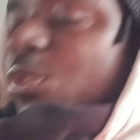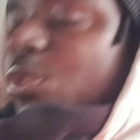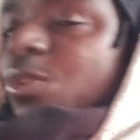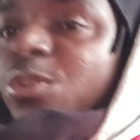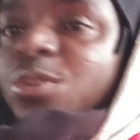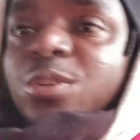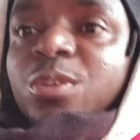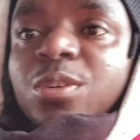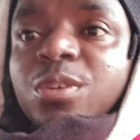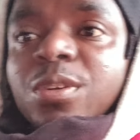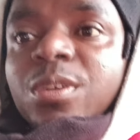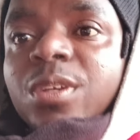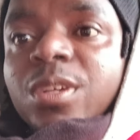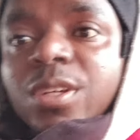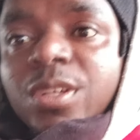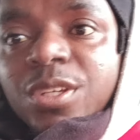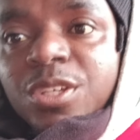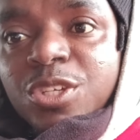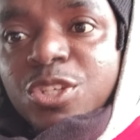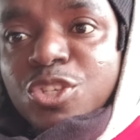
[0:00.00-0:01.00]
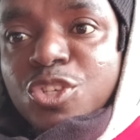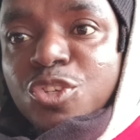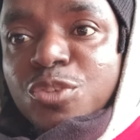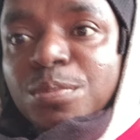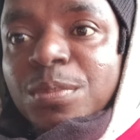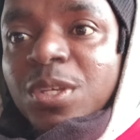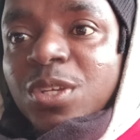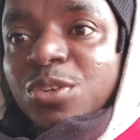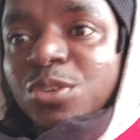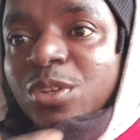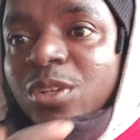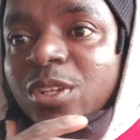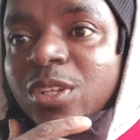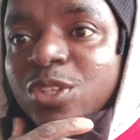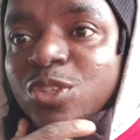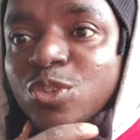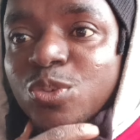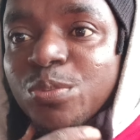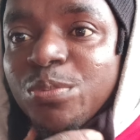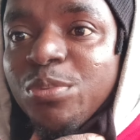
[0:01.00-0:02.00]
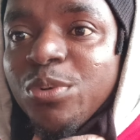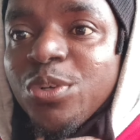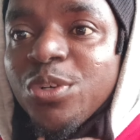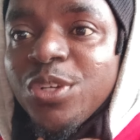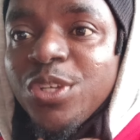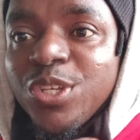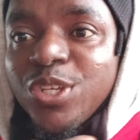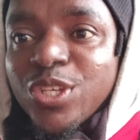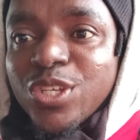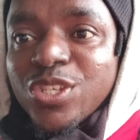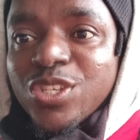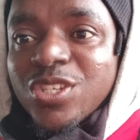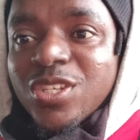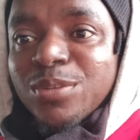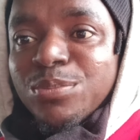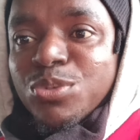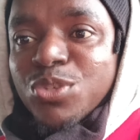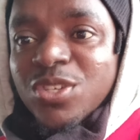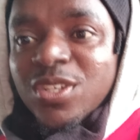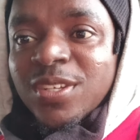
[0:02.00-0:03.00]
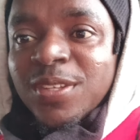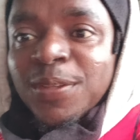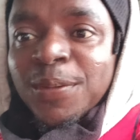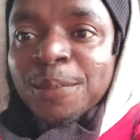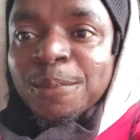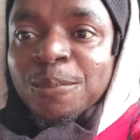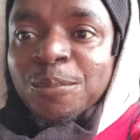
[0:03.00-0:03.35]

Oh. It's me, your little boy, Kisamse.